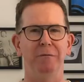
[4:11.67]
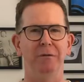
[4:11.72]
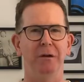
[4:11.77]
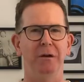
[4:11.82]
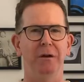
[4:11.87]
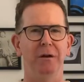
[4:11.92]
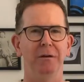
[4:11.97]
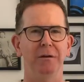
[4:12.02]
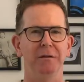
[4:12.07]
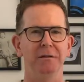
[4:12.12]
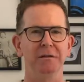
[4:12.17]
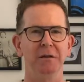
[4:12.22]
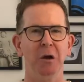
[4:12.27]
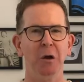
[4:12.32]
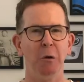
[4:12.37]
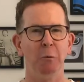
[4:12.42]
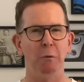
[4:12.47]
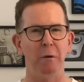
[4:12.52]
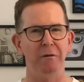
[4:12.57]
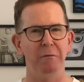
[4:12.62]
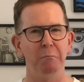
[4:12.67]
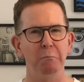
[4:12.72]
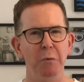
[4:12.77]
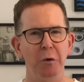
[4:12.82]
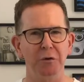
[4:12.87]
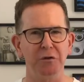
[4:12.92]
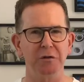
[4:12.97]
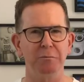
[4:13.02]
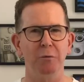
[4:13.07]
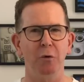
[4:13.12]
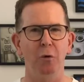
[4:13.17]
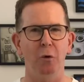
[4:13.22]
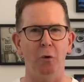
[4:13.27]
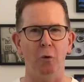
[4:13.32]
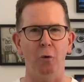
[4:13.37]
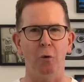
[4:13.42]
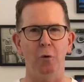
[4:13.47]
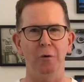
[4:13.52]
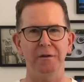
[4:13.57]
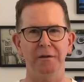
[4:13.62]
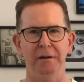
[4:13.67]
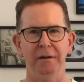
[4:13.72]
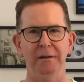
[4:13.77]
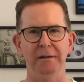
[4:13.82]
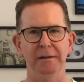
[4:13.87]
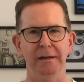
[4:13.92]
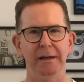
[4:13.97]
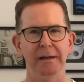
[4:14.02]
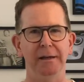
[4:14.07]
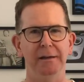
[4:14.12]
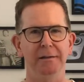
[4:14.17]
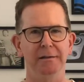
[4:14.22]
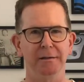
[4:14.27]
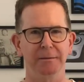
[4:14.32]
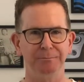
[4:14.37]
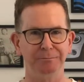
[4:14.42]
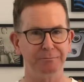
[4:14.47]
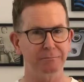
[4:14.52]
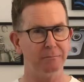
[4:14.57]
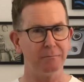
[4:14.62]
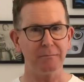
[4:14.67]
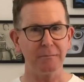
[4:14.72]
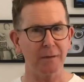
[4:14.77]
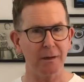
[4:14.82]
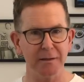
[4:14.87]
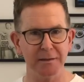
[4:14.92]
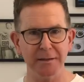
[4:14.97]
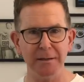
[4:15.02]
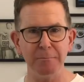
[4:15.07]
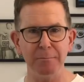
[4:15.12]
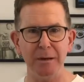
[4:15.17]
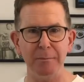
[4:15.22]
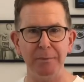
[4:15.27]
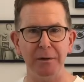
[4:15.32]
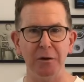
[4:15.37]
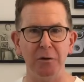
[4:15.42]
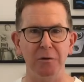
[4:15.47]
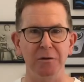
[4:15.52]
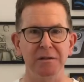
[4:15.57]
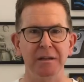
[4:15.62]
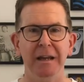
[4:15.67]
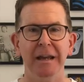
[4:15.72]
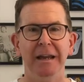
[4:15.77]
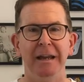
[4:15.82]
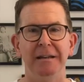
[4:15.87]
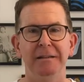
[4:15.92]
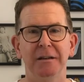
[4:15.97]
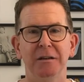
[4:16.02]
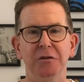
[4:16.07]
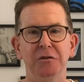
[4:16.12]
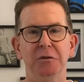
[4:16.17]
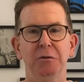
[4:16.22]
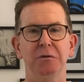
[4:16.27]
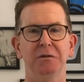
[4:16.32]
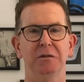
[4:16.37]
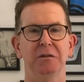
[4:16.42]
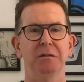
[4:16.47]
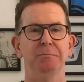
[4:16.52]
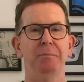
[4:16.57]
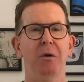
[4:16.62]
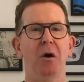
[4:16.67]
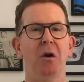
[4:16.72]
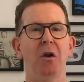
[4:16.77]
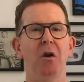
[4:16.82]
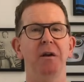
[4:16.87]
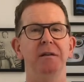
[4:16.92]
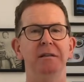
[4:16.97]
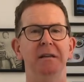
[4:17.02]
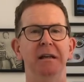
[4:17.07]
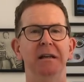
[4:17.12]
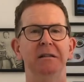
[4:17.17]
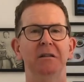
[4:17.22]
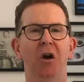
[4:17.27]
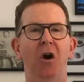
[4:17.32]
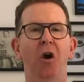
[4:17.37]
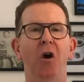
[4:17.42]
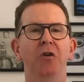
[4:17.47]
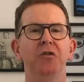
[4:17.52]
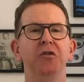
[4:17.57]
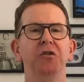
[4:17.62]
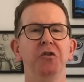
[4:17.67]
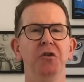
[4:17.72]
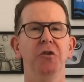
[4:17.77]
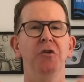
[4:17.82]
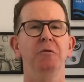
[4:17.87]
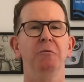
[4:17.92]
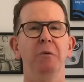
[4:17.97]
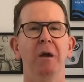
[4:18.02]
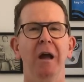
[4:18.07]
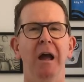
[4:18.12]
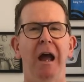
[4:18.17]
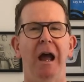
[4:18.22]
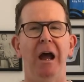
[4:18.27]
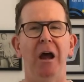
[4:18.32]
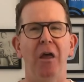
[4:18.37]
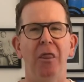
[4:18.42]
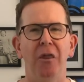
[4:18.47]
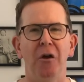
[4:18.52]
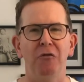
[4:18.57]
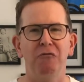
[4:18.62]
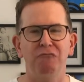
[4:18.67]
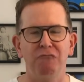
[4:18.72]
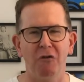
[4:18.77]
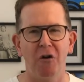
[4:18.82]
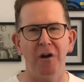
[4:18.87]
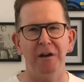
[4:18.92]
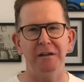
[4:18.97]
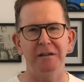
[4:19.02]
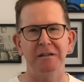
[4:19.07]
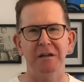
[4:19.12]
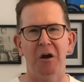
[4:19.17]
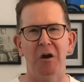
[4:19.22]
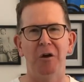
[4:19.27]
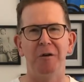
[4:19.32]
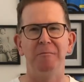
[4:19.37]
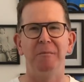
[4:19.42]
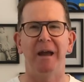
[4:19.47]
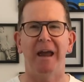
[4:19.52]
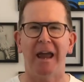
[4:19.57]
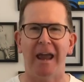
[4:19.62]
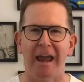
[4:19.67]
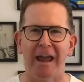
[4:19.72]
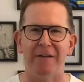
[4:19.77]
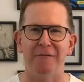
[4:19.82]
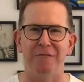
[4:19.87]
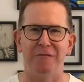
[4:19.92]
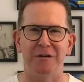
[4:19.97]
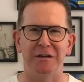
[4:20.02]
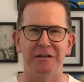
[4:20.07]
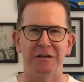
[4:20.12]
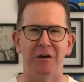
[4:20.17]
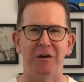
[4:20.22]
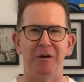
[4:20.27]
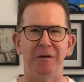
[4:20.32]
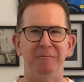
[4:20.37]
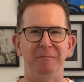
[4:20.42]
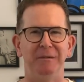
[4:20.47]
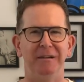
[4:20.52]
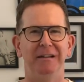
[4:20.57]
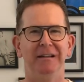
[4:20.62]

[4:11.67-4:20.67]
learners with much more order and ease, simply because it ensures the spotlight is on you at the right time every time.